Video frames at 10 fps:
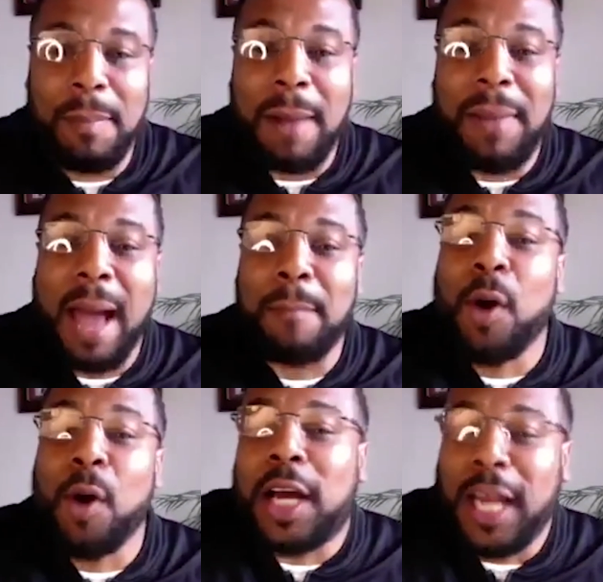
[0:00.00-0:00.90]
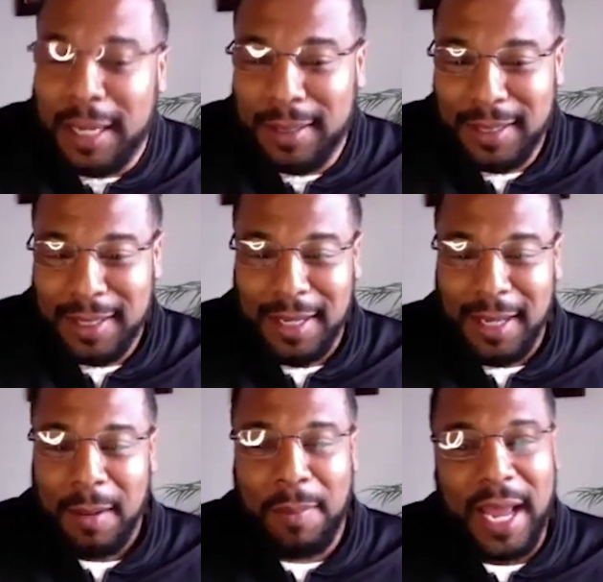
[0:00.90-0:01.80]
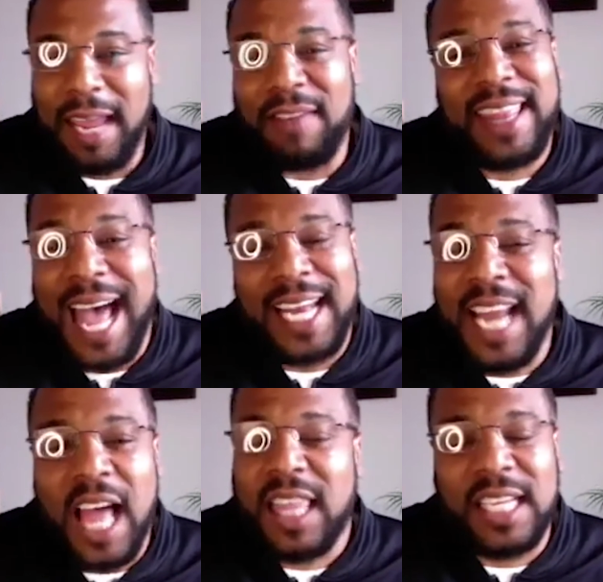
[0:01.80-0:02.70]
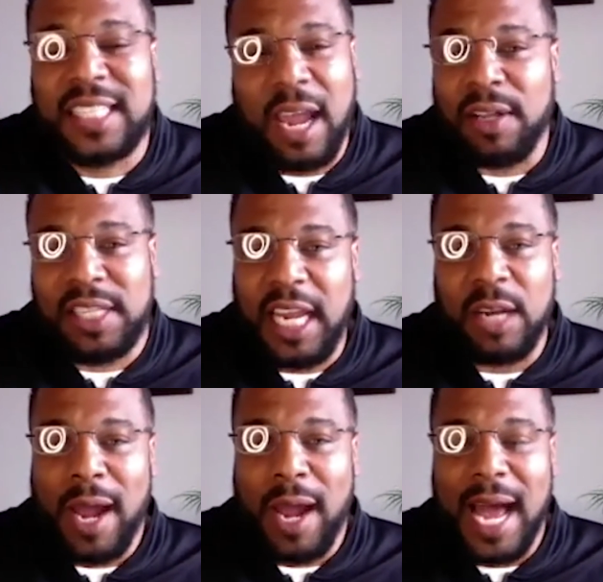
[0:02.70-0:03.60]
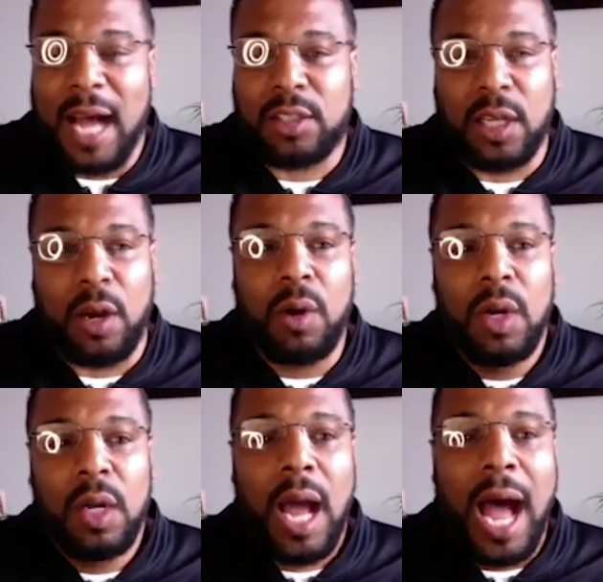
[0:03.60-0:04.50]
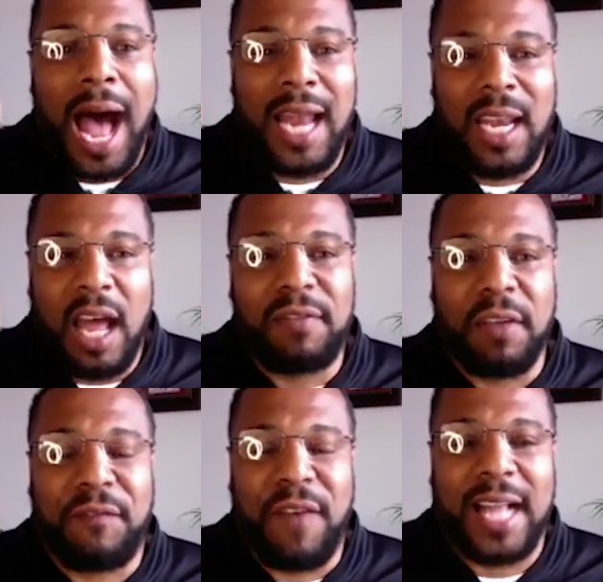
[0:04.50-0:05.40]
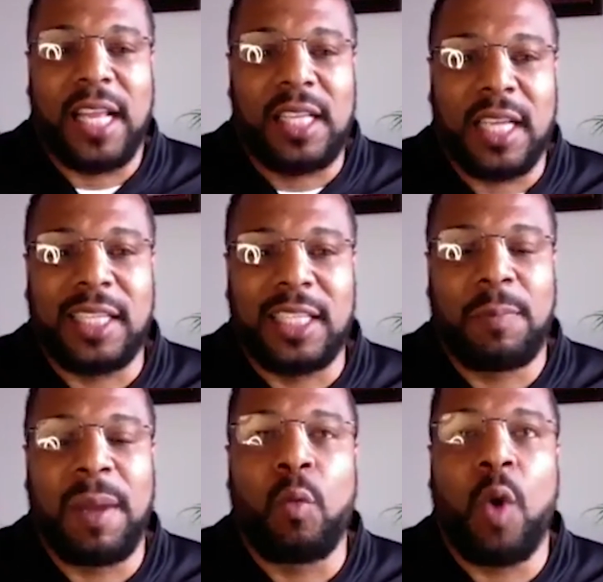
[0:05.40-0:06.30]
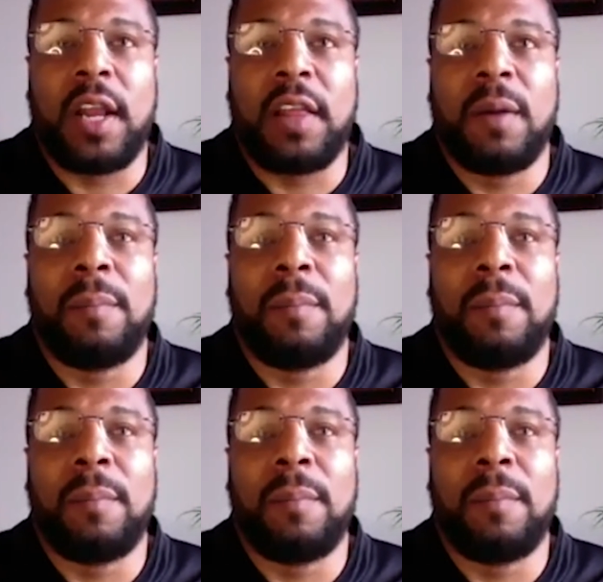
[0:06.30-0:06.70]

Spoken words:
my bad, Brooklyn. But even that, nothing's guaranteed right now. So I love the fact that this has been one of the